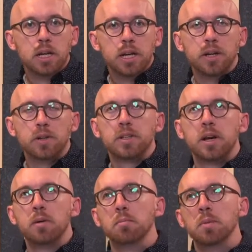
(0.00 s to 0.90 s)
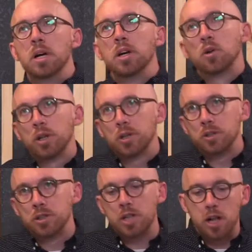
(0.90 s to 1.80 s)
You know, some
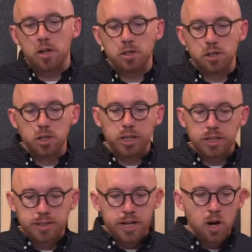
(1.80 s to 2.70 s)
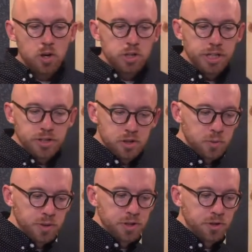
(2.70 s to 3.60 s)
critical scholars look and say, oh, Jesus
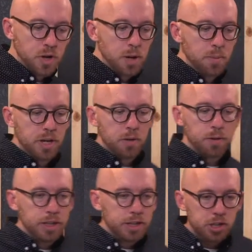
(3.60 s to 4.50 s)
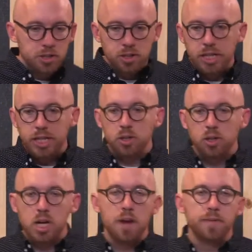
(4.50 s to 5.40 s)
was just trying to be a religious
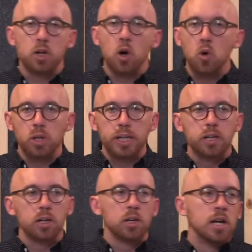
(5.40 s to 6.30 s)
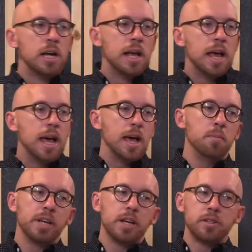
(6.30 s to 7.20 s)
leader, kind of a cult leader, and
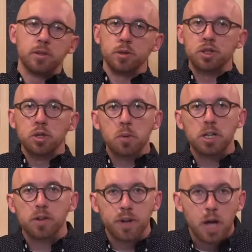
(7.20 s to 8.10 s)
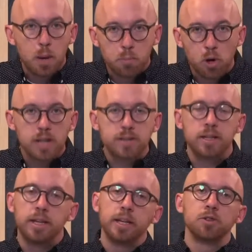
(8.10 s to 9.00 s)
because there was too much of an
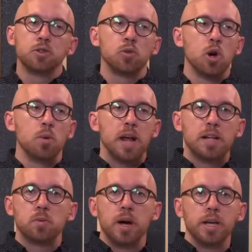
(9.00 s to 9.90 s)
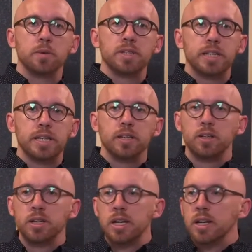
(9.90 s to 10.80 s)
uprising against Rome, that's why he was
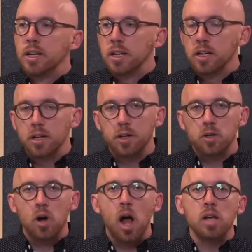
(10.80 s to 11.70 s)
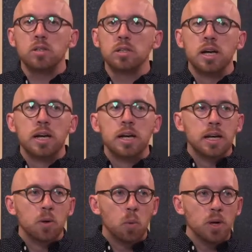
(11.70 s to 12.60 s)
killed. No, the cross
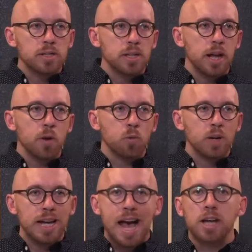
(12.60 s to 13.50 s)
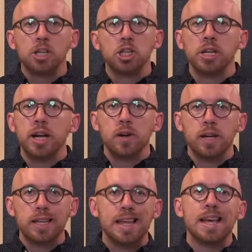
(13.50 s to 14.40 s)
wasn't a
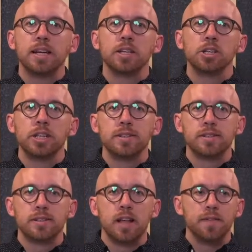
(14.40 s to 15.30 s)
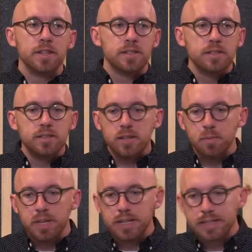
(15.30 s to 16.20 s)
reactionary thing in Jesus' life. This isn't
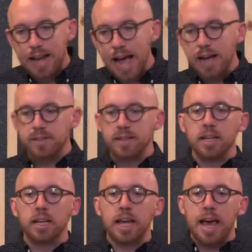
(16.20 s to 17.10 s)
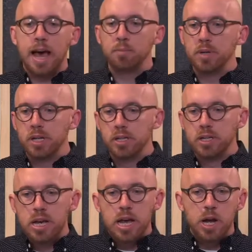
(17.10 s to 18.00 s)
something that just accidentally happened
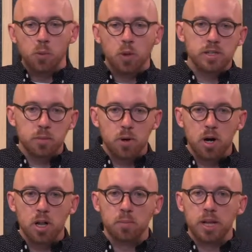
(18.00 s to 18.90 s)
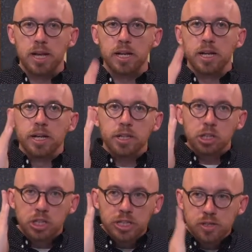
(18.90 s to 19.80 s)
and wasn't a part of the plan.
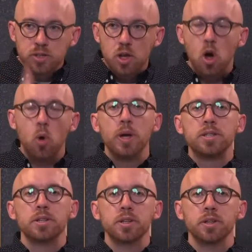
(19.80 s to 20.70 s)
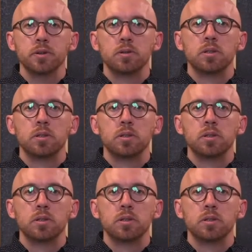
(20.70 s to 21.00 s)
Jesus always knew